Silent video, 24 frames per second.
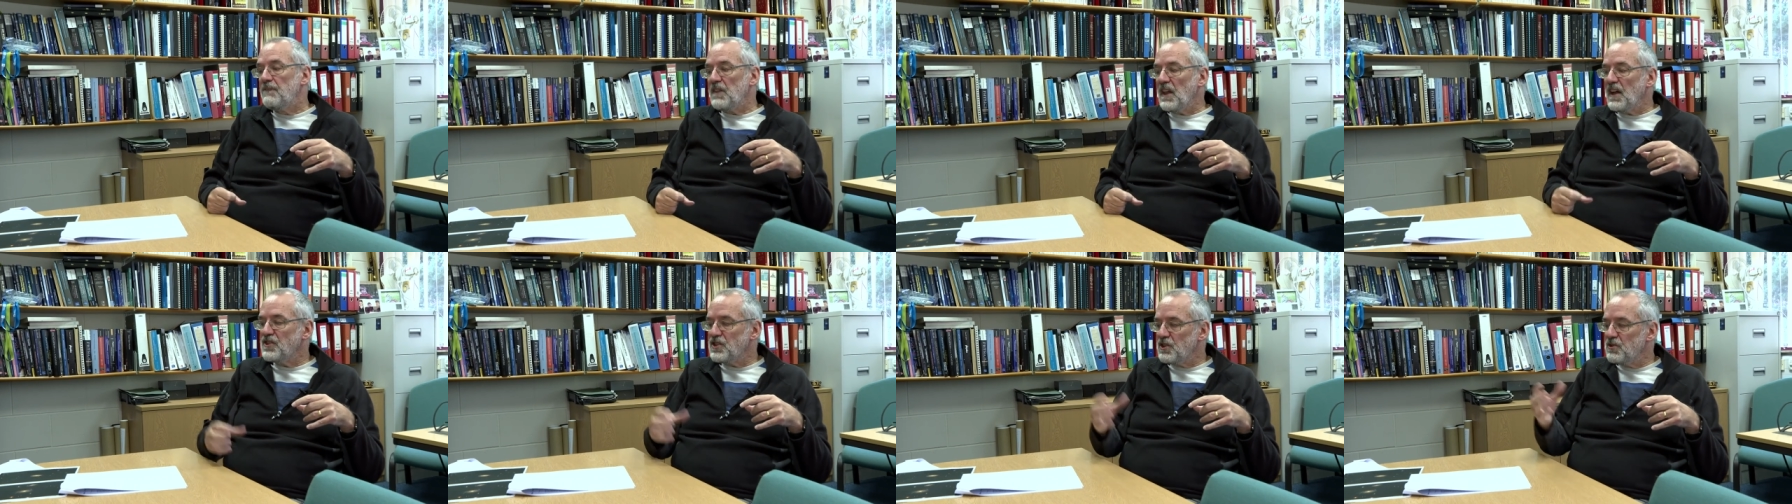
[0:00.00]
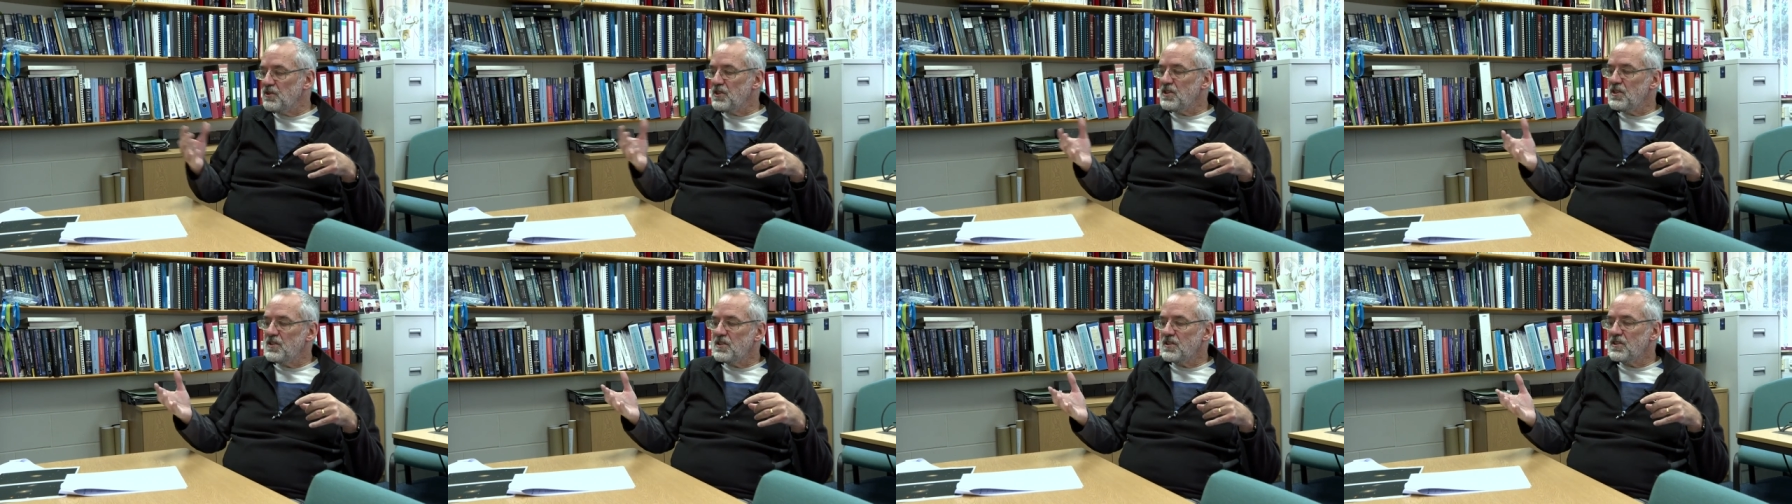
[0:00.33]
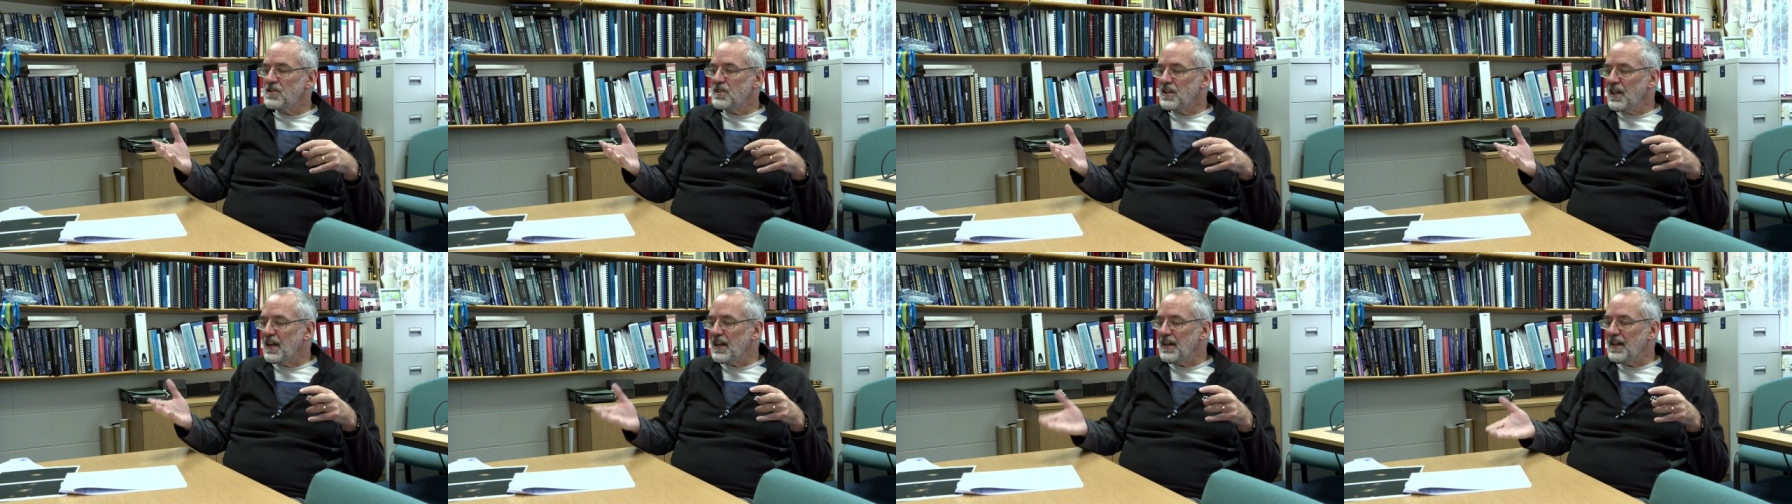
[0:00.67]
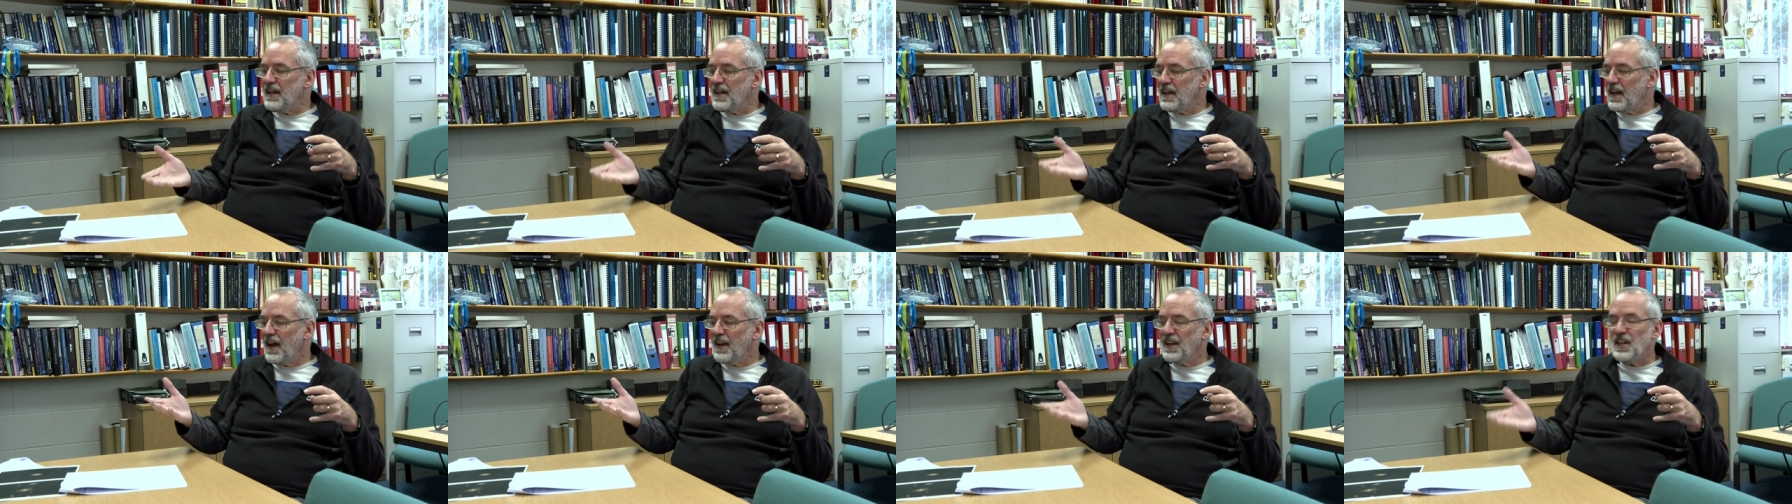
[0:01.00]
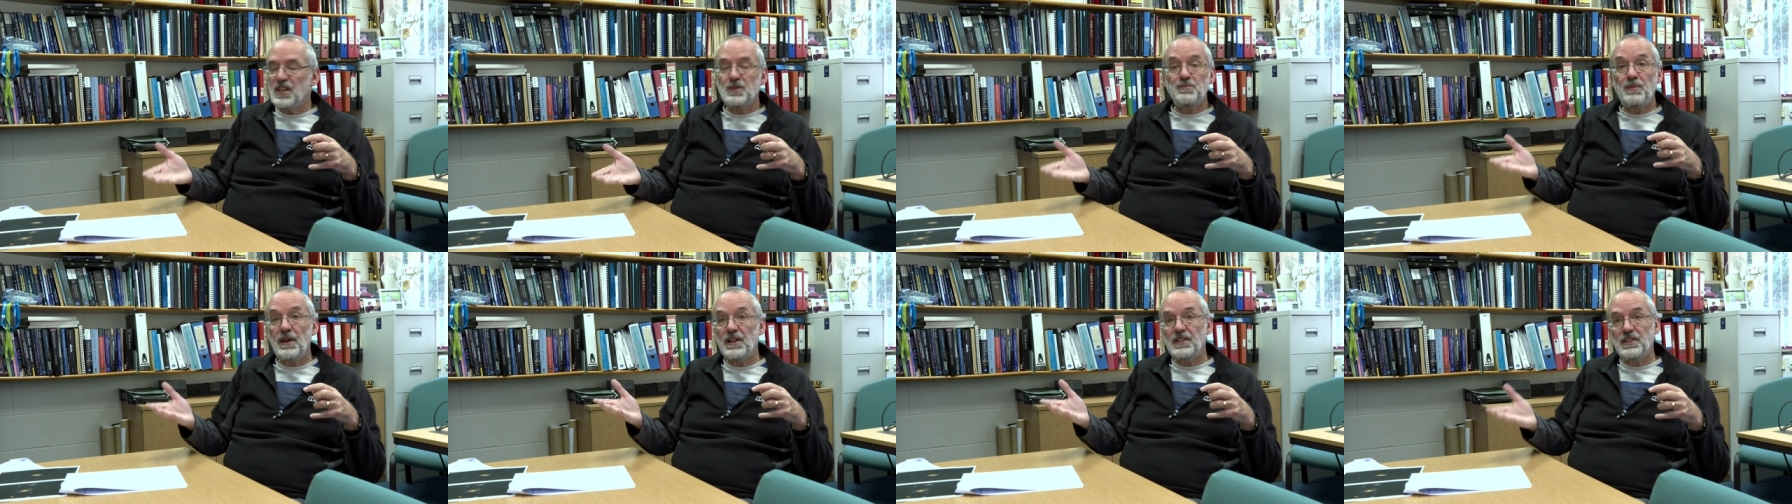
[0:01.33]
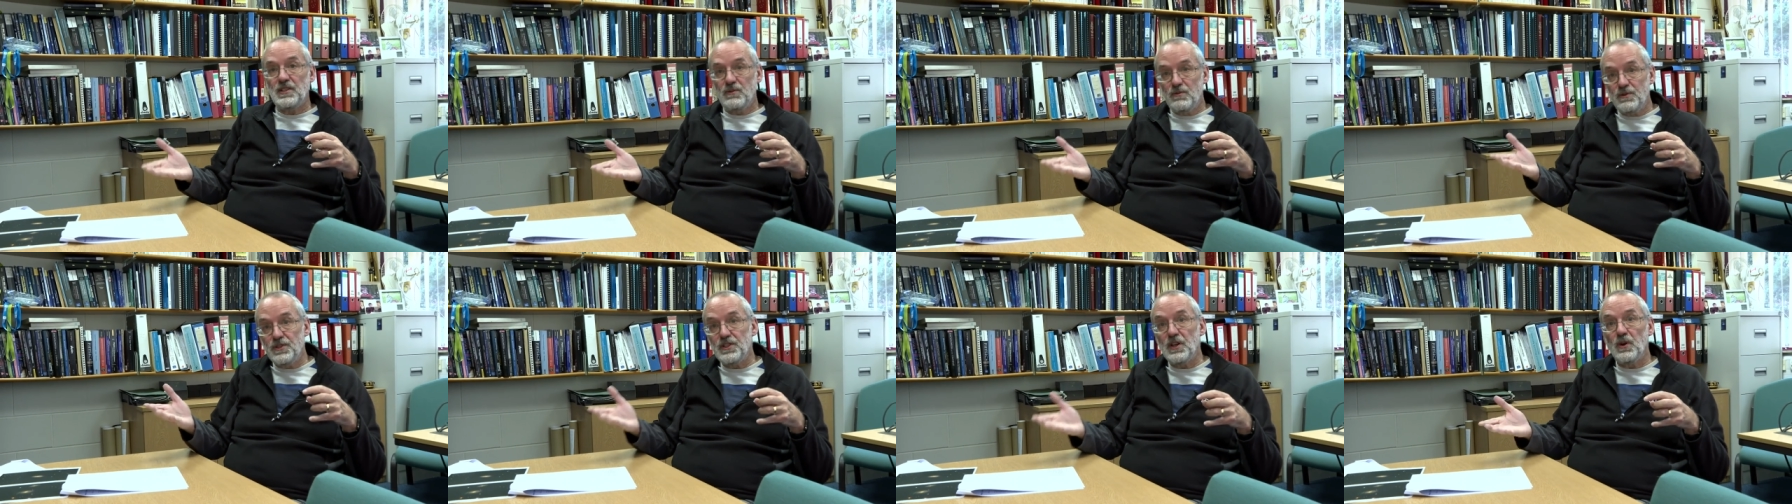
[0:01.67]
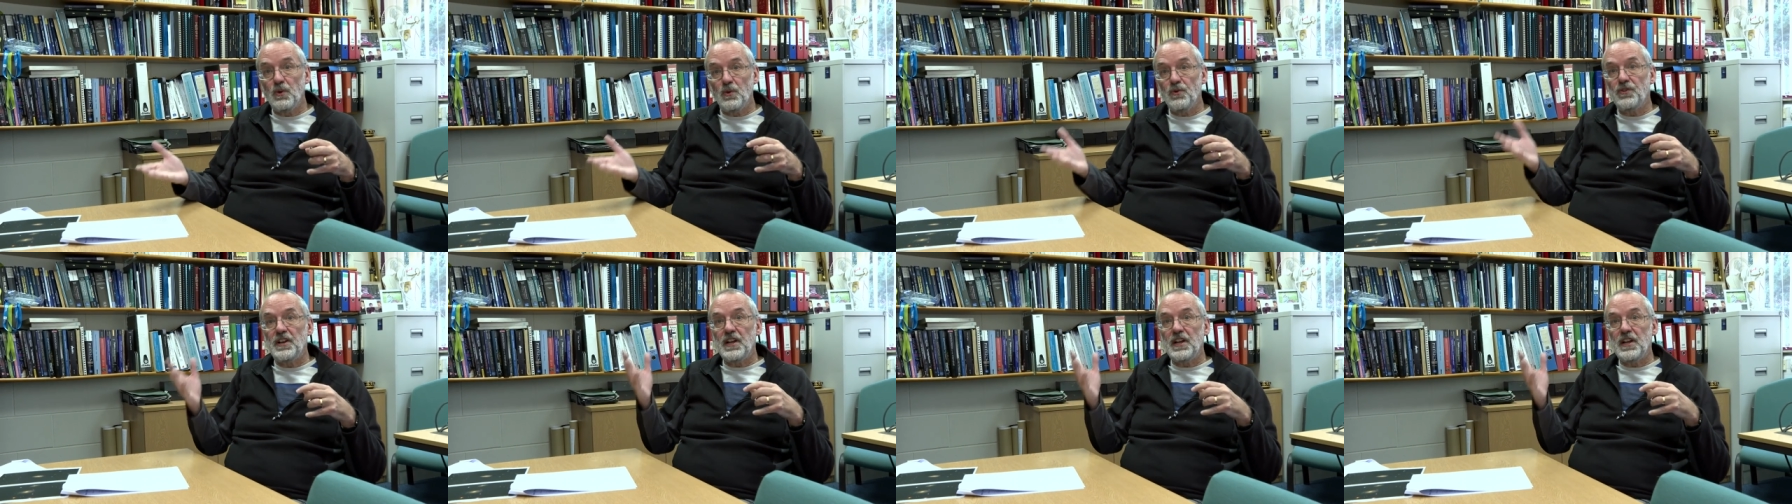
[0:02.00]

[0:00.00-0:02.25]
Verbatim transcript: And so this is a slightly unexpected result,